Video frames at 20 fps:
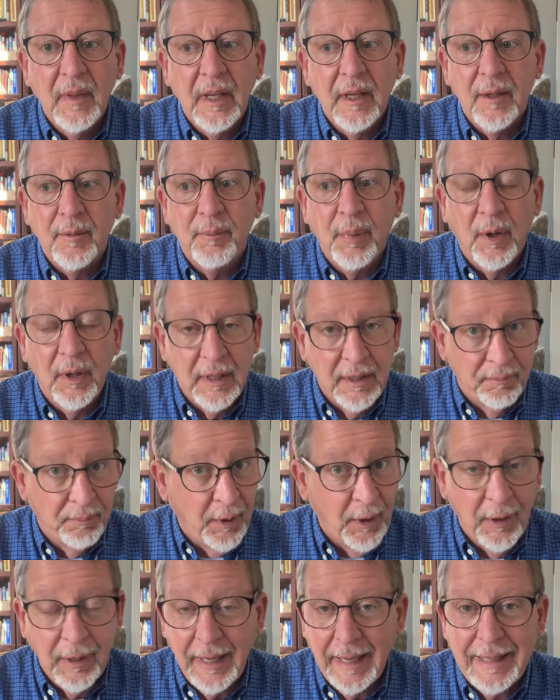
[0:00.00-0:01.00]
Uh, Paul,
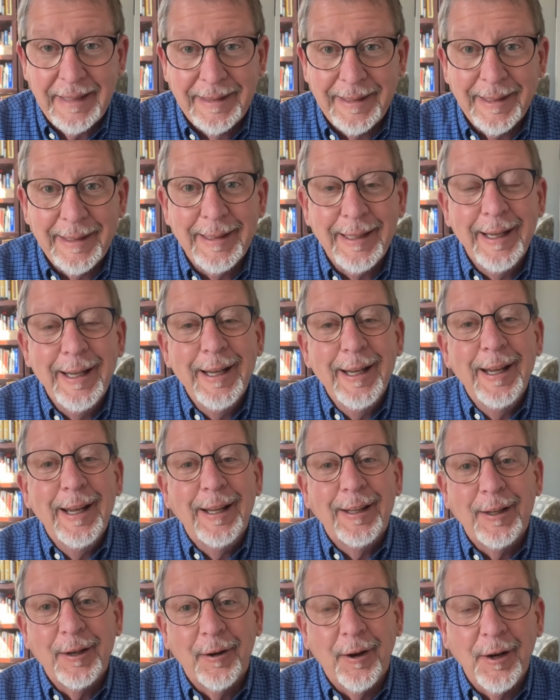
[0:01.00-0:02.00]
Paul liked it.
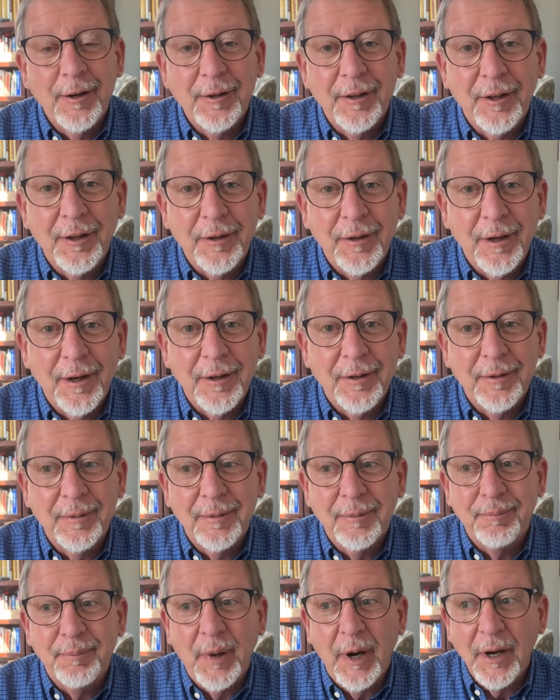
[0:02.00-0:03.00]
There are, there are
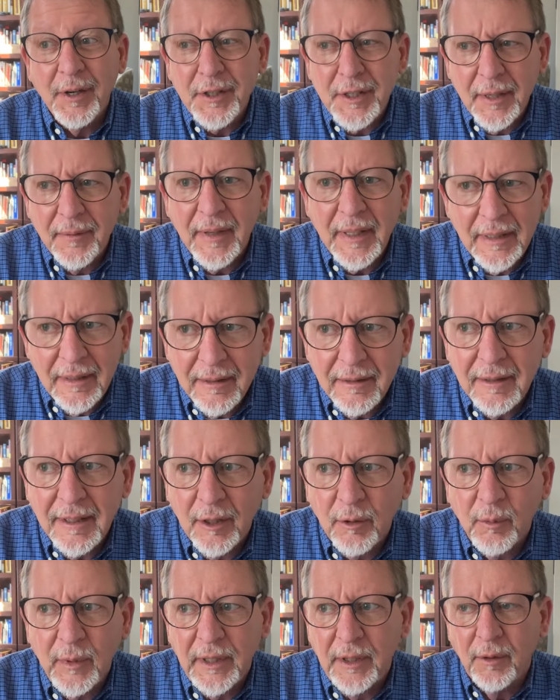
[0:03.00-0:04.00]
parts of it
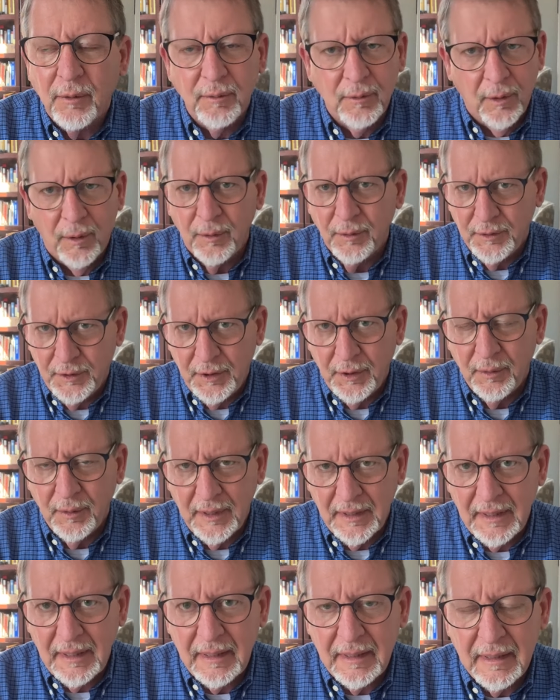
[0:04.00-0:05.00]
that we don't hold to
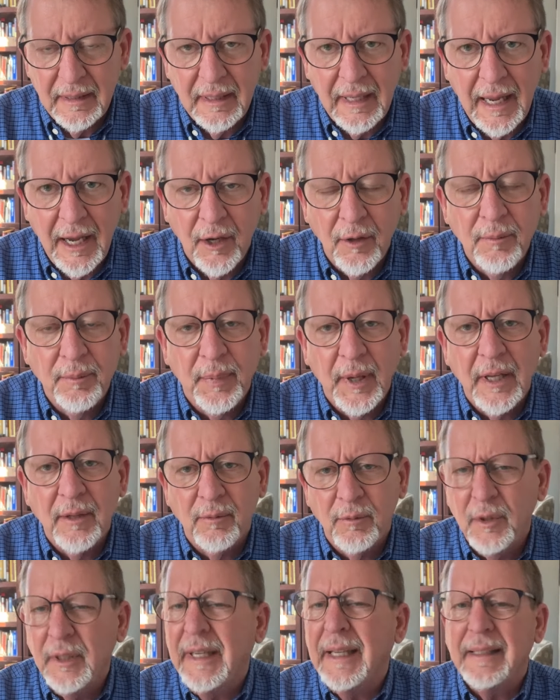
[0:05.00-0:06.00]
at now, but
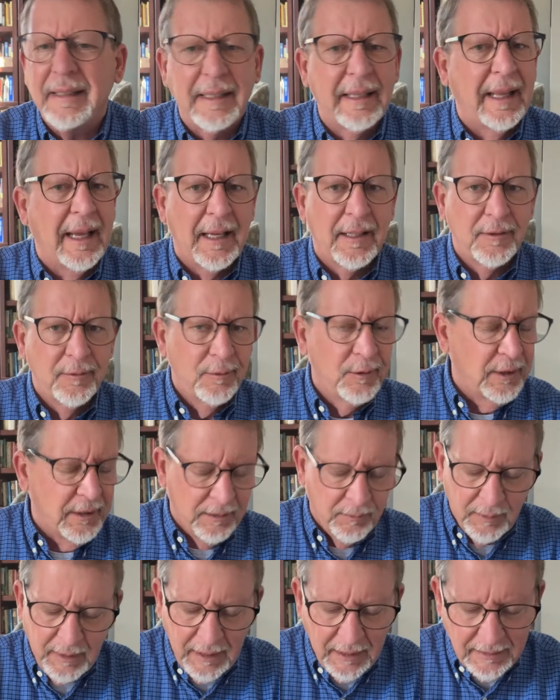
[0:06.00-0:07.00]
we'll get to that.
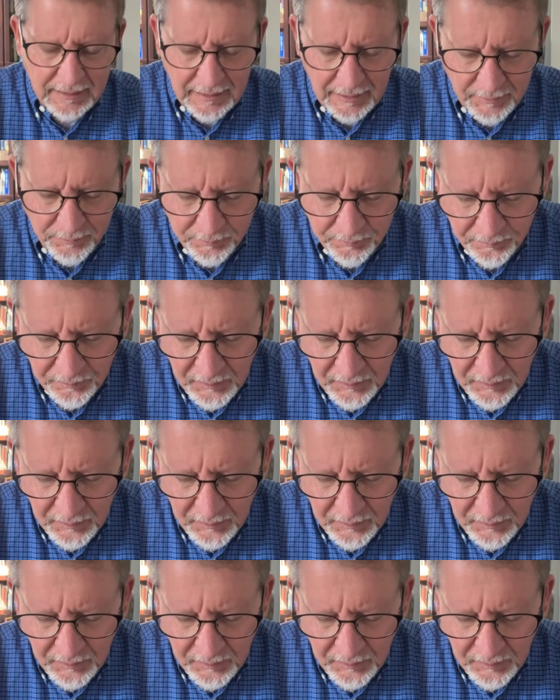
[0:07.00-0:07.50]
We got time.